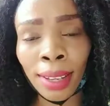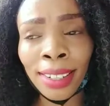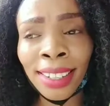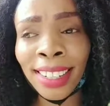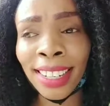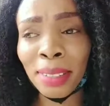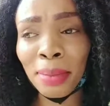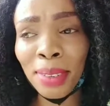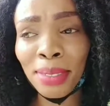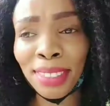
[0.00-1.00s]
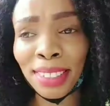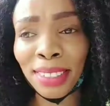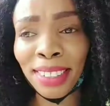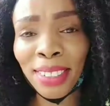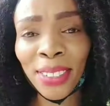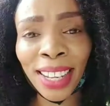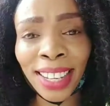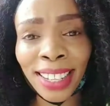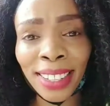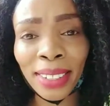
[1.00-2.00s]
I created a small video. I don't know why
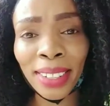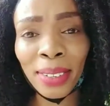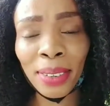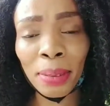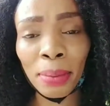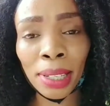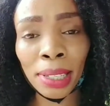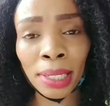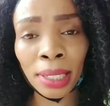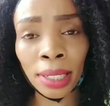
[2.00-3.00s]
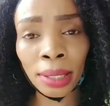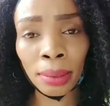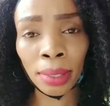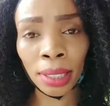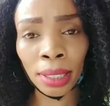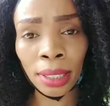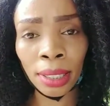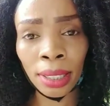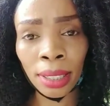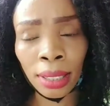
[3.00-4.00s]
I placed it actually.
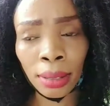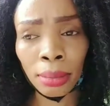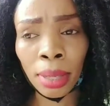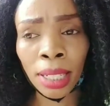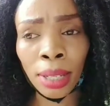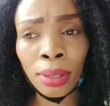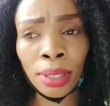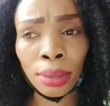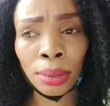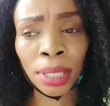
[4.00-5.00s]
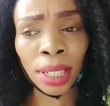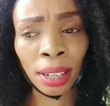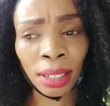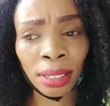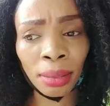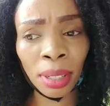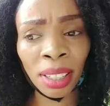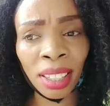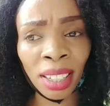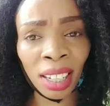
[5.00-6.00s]
But I wanted to share it, but
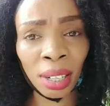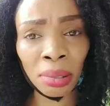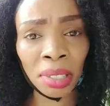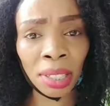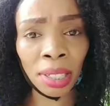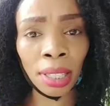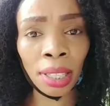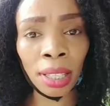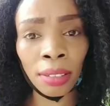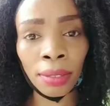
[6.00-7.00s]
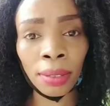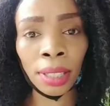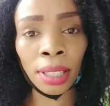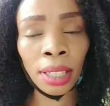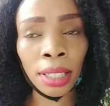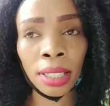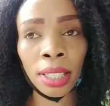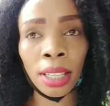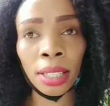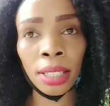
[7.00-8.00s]
I think I lost it in the other phone. I think it's
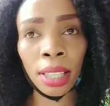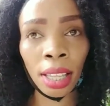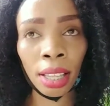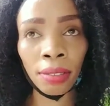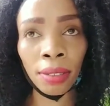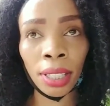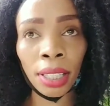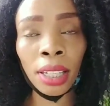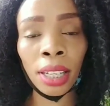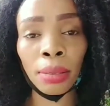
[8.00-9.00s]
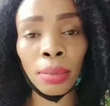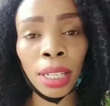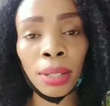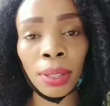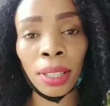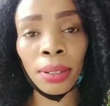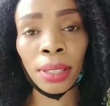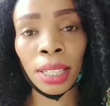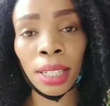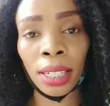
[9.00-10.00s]
in the other phone. I think I'll begin with that
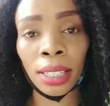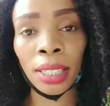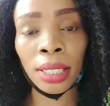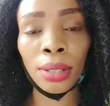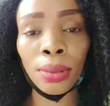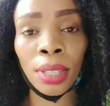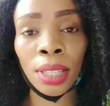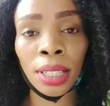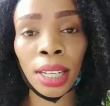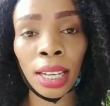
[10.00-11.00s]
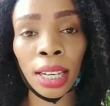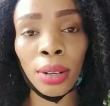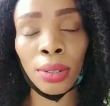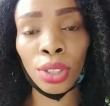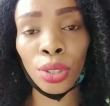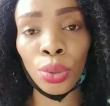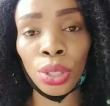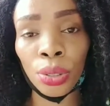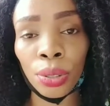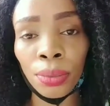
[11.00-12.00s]
one, then I'll just do this like a
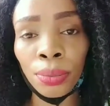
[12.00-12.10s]
continuation.